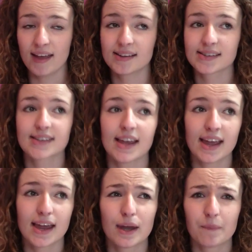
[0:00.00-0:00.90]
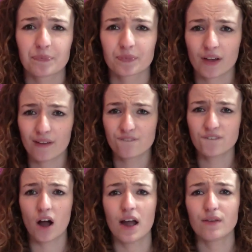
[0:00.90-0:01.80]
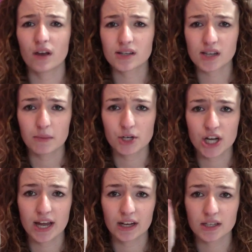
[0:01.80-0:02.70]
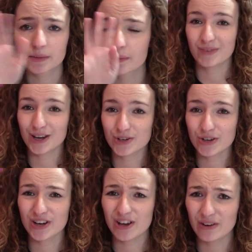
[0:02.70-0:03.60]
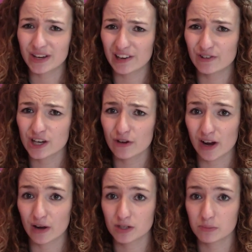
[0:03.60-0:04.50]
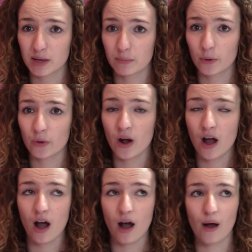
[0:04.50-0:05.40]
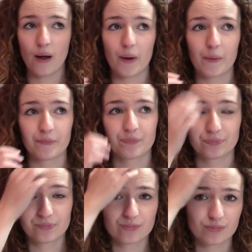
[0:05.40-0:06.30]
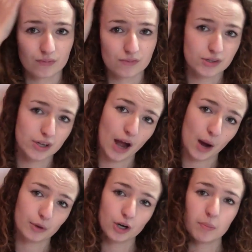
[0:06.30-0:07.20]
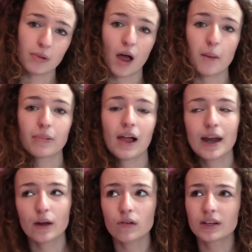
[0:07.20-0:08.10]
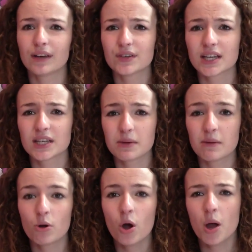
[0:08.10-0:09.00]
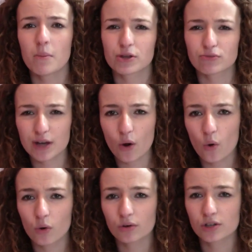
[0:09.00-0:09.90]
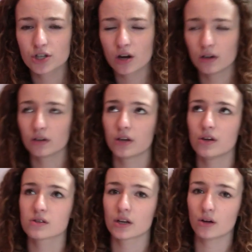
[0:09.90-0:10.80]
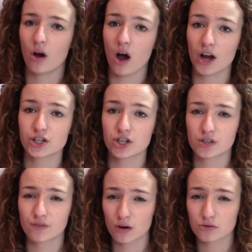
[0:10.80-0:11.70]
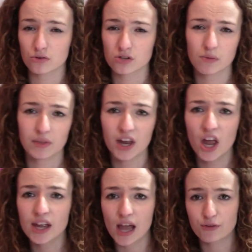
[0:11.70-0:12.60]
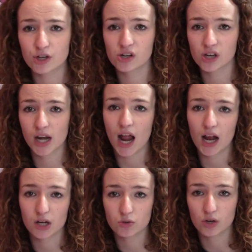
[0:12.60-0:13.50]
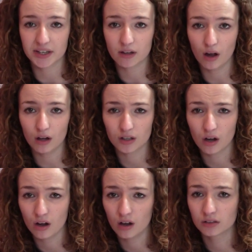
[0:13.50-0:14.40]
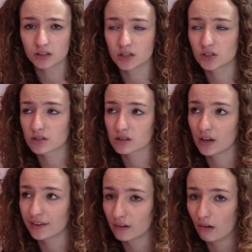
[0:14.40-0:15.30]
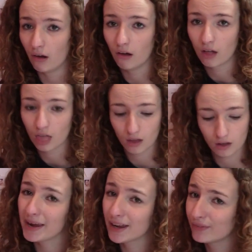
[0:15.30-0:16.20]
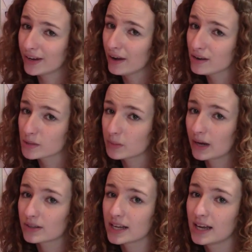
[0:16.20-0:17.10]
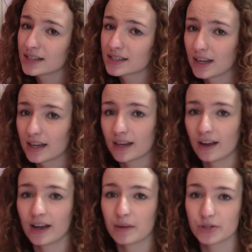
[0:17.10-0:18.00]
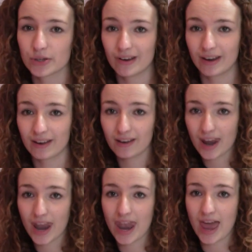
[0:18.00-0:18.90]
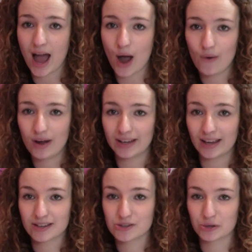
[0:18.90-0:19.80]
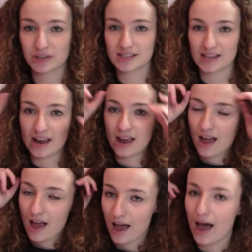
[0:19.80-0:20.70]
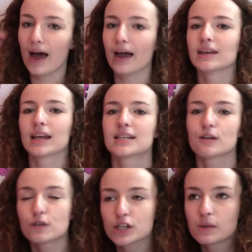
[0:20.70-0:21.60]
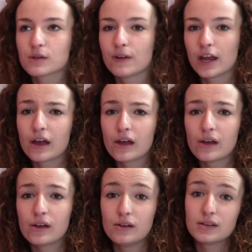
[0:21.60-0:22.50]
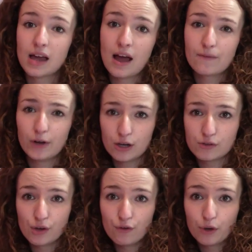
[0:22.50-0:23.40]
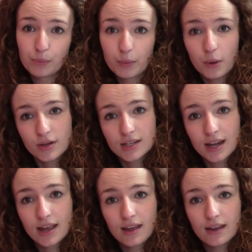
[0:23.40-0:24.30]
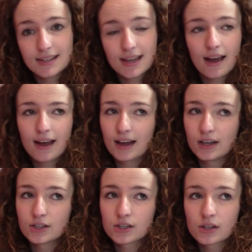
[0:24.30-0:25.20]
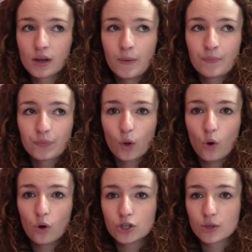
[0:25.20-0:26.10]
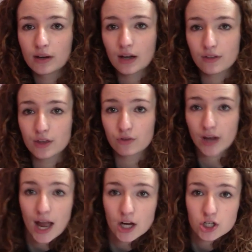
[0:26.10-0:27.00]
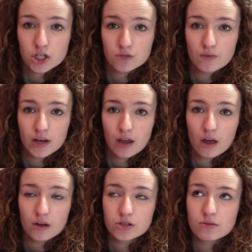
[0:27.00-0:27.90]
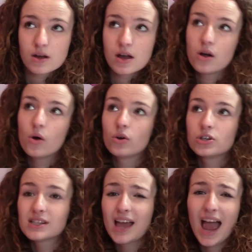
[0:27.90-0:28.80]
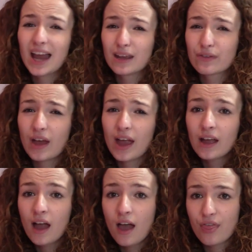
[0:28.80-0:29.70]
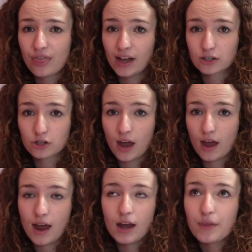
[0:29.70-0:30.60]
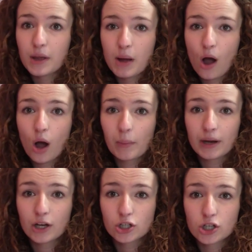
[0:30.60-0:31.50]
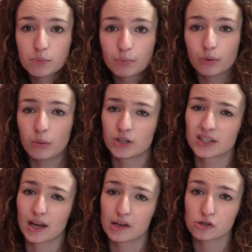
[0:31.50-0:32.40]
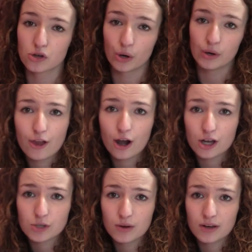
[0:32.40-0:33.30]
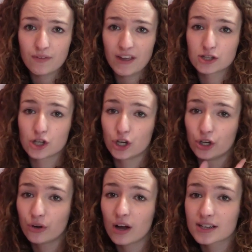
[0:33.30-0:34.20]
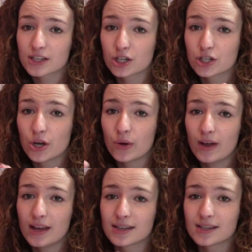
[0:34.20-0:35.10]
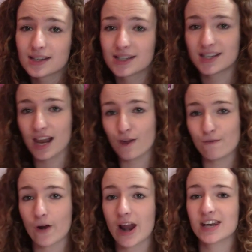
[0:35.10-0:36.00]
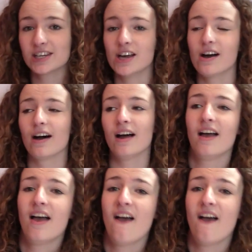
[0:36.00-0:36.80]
It's in five last time I checked. Make sure you go gift it around to people. Um, so yeah, I'm gonna pl I'm planning on gifting it to people, but it's really awkward because you can't use like your iTunes voucher or something. You have to do like an actual like card card, and it's just like ugh. Make videos about it, like I am doing now, I guess you could say, and like different types of videos and videos of you promoting it and or doing like the reaction video to it or just anything that's anything about Heartbreakers, just promoting it so the last one things that you guys can do is tell a friend to